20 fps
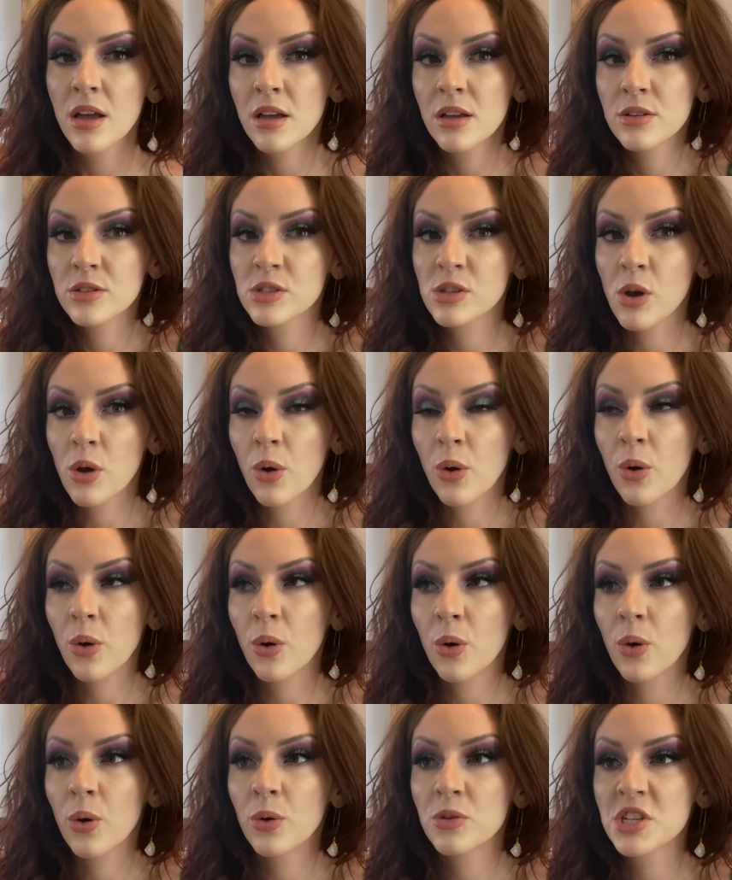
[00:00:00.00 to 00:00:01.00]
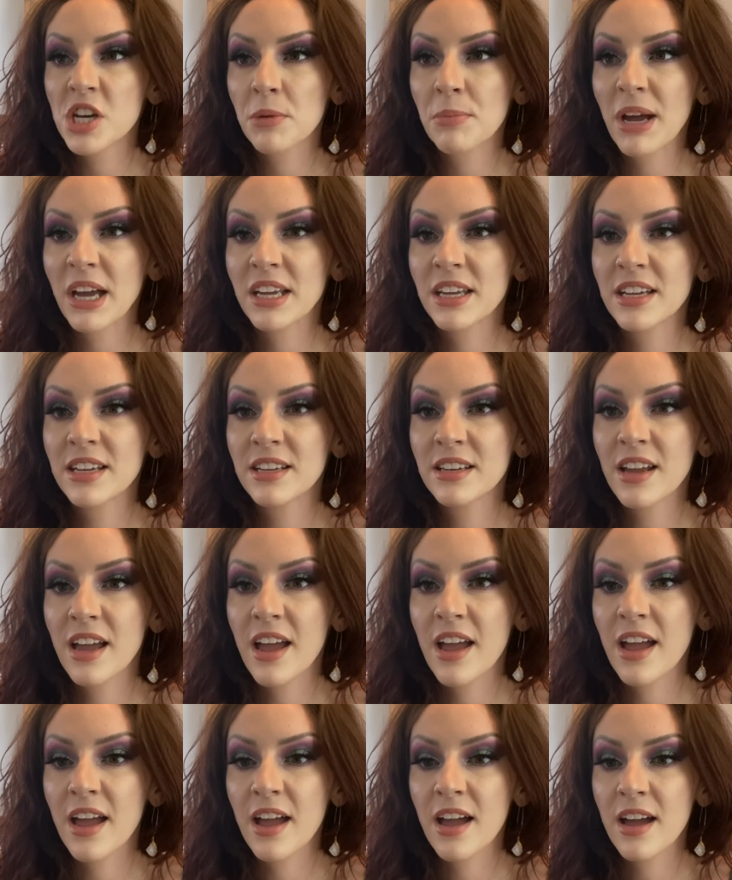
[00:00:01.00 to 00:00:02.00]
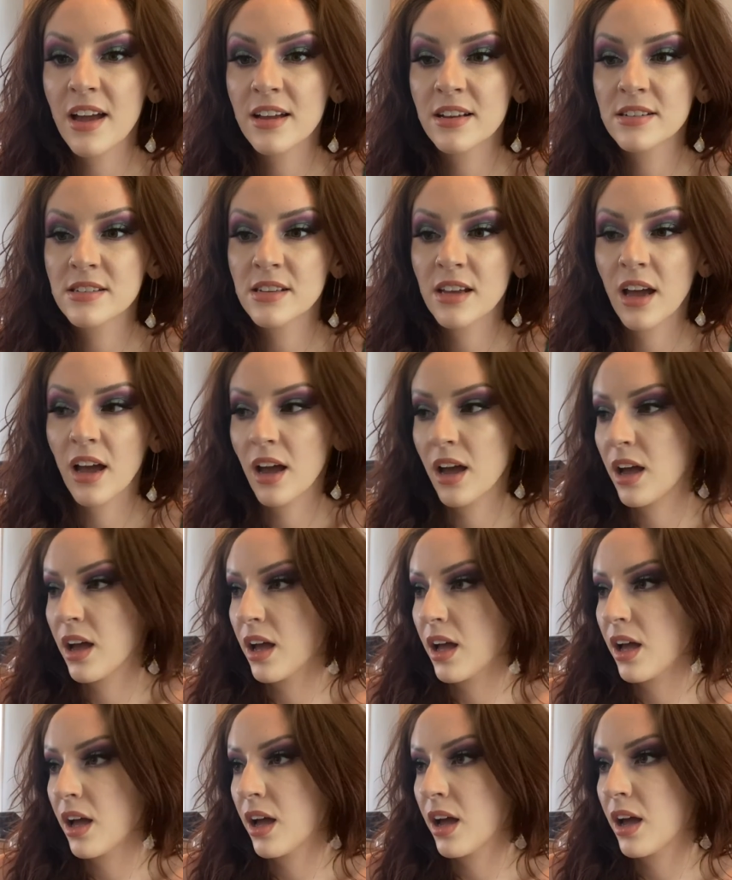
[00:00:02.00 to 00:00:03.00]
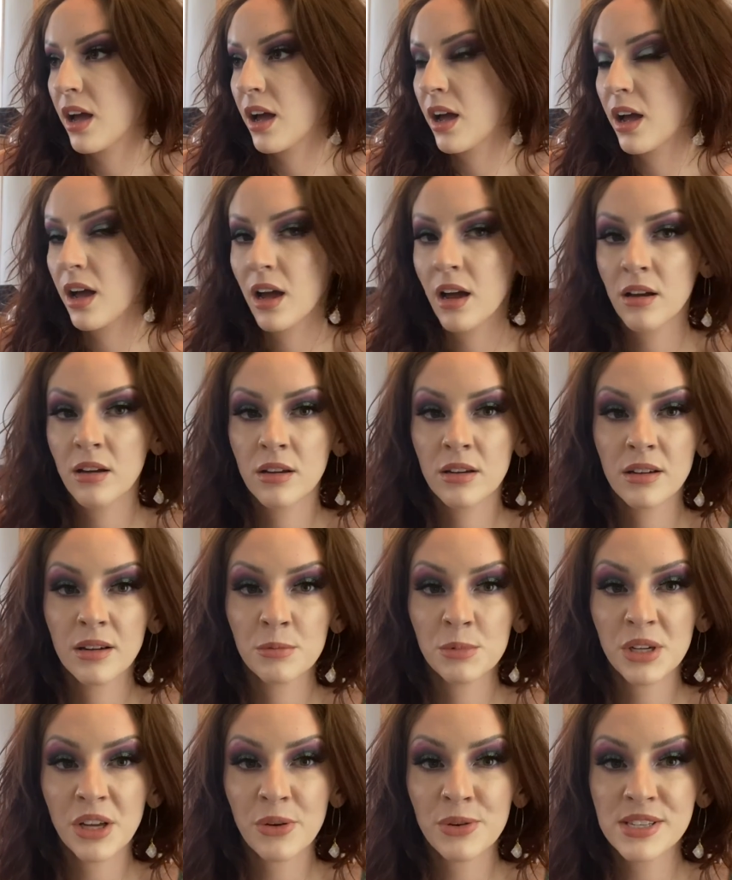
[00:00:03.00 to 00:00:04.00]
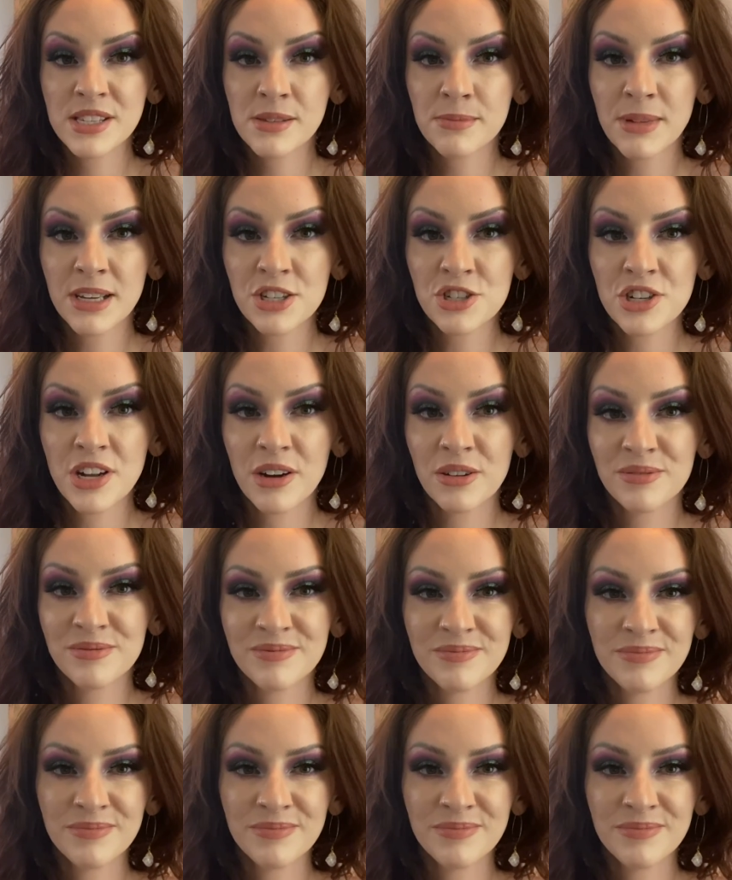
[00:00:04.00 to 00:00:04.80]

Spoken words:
So check back in, and I'm gonna go eat some lunch now.